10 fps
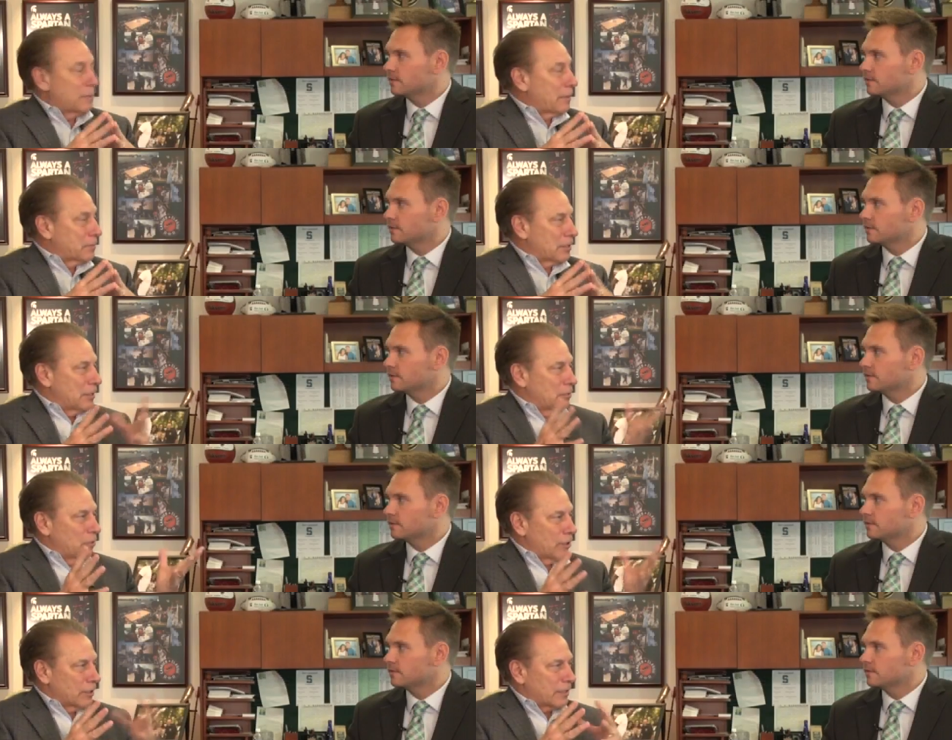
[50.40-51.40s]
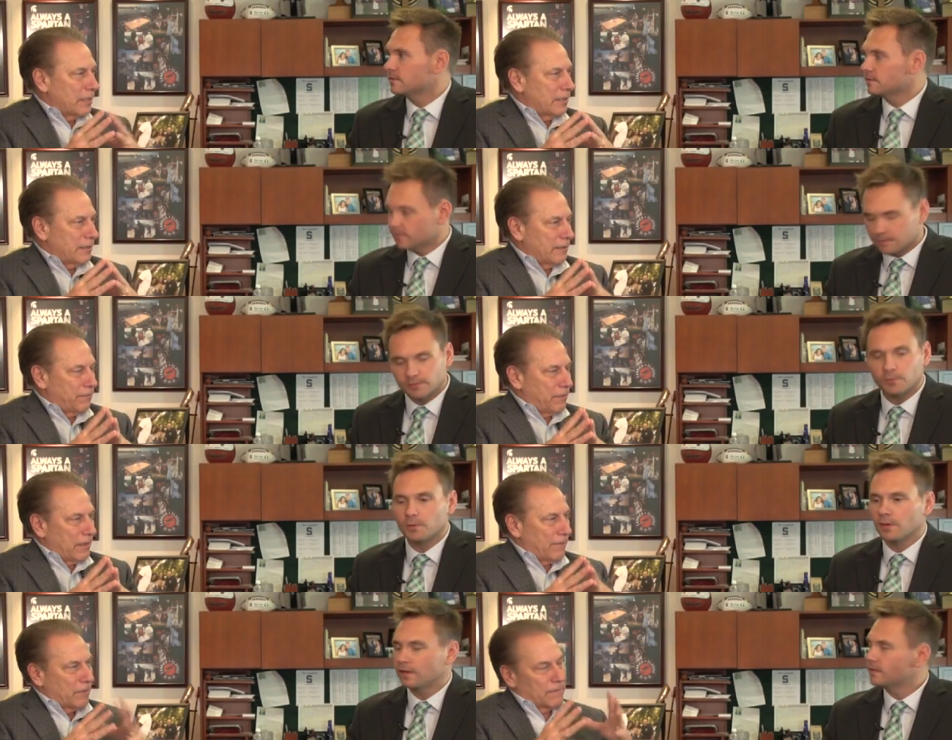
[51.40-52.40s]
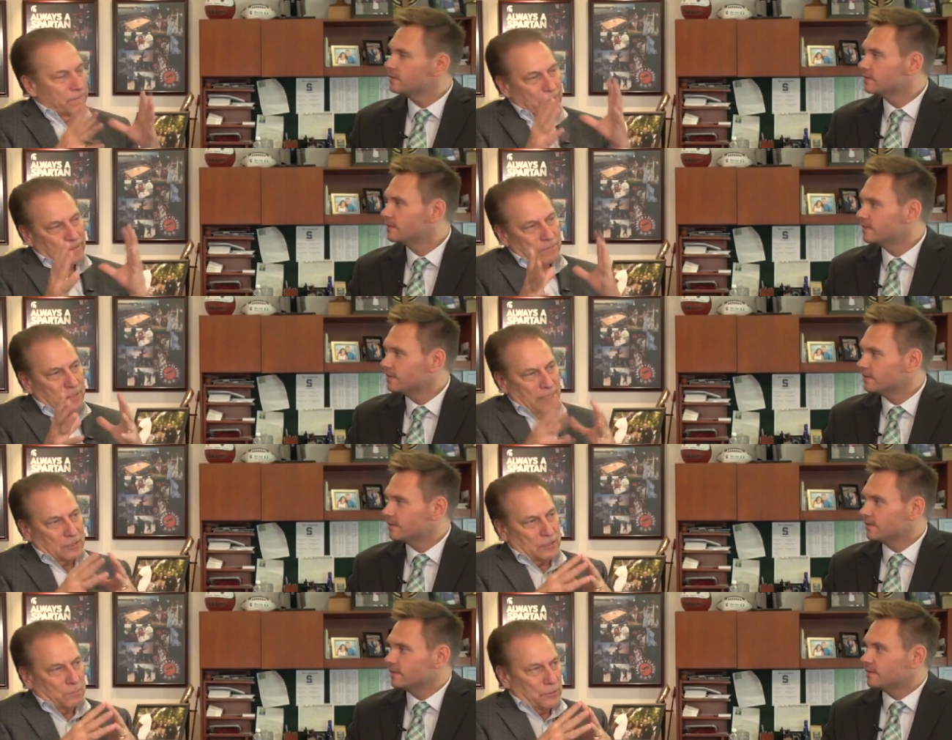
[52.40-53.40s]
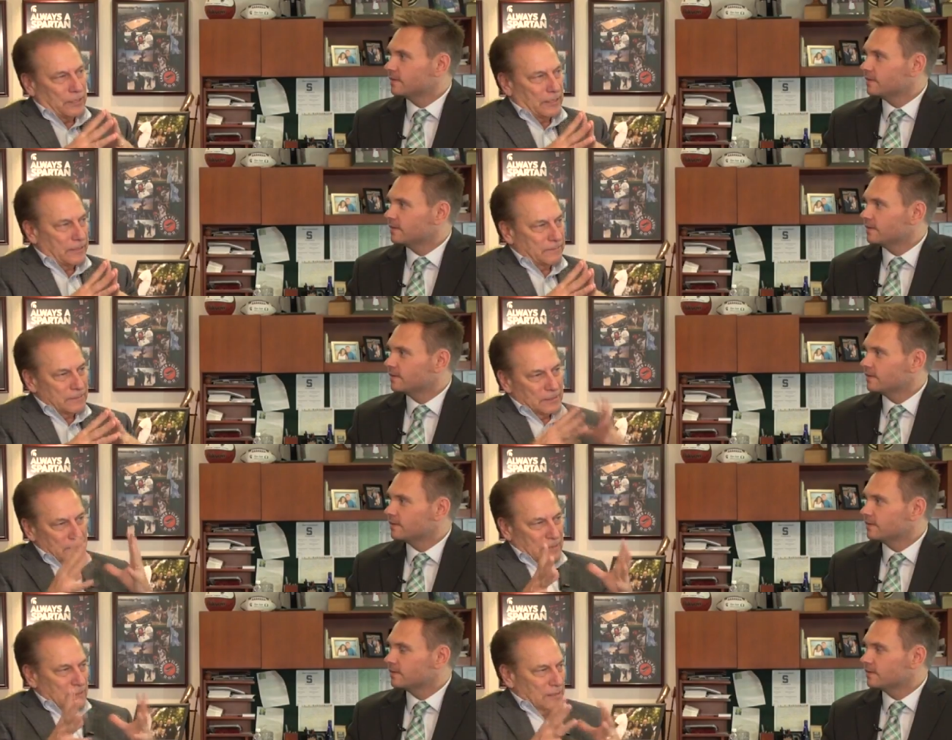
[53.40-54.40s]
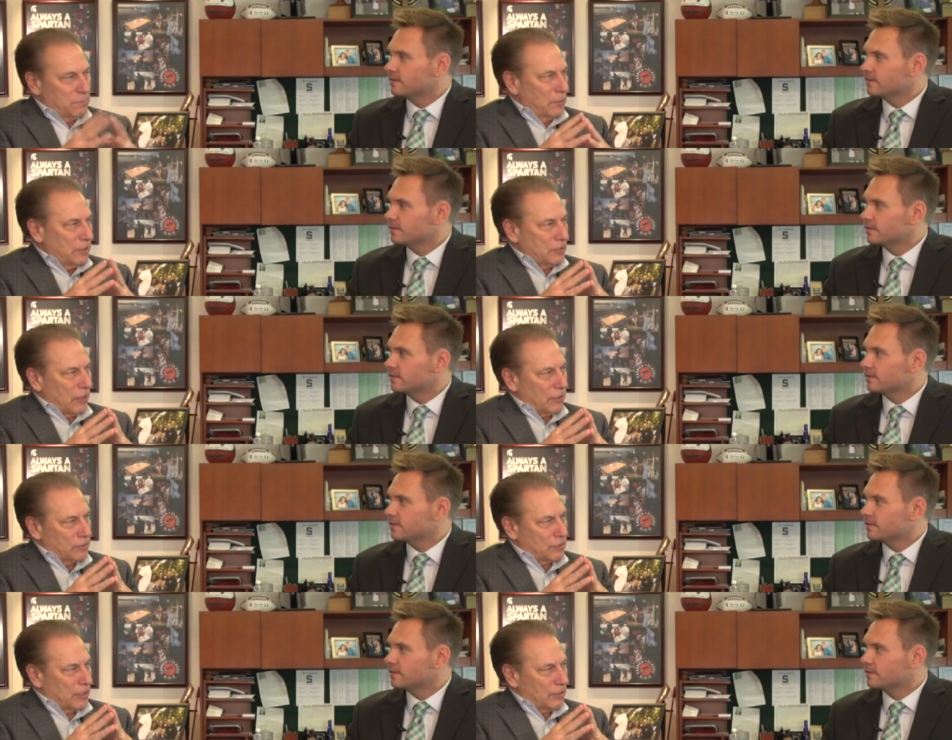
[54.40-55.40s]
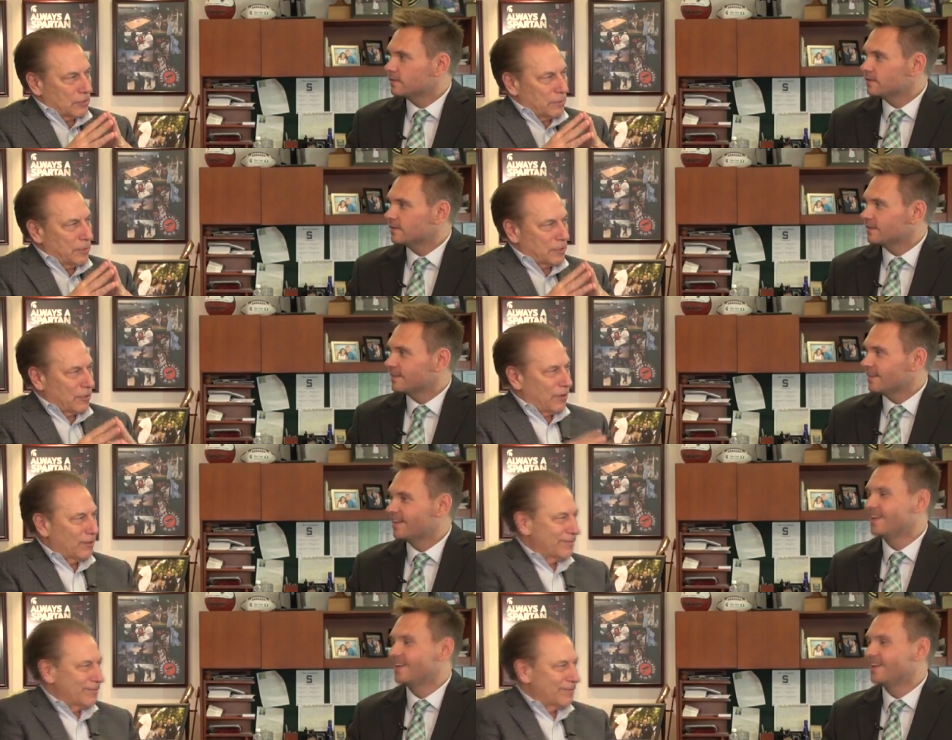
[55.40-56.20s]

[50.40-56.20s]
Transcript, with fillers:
Speaker 1: up the good work, and if we it will. ever gets to be a, a million dollar seller, give me a call.